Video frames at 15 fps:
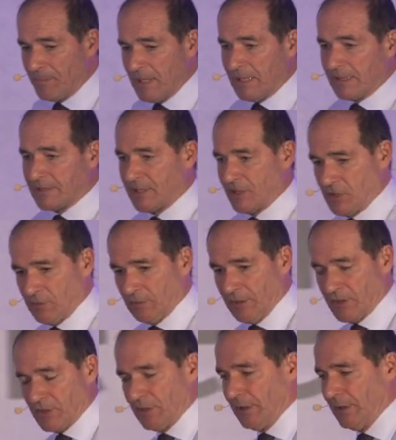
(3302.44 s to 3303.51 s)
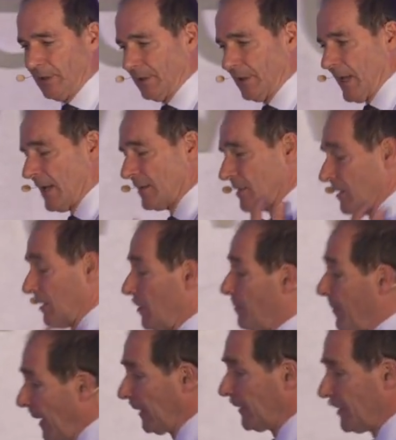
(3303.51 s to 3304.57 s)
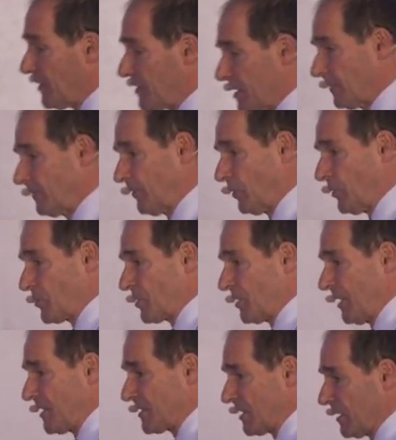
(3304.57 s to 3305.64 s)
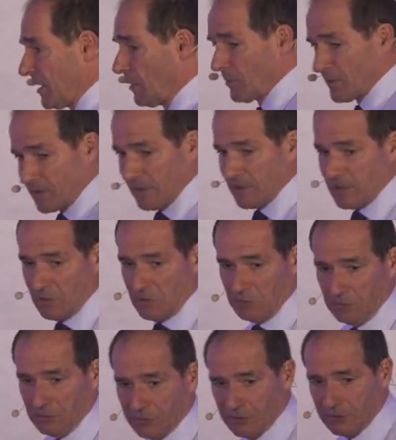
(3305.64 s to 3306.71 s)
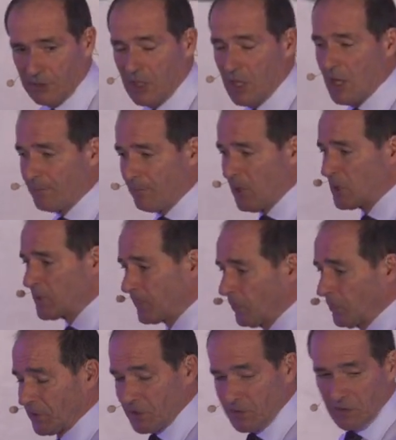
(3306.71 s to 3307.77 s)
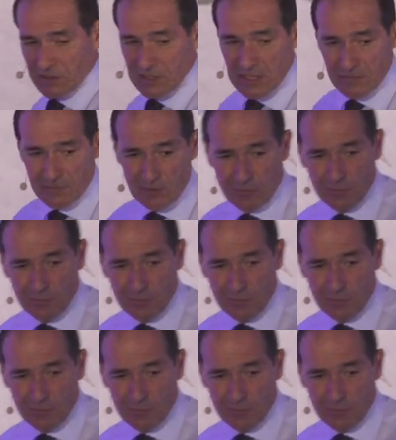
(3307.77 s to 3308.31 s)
big situation here, and the bad news, unfortunately, is that no one's getting caught. Most fraud is not even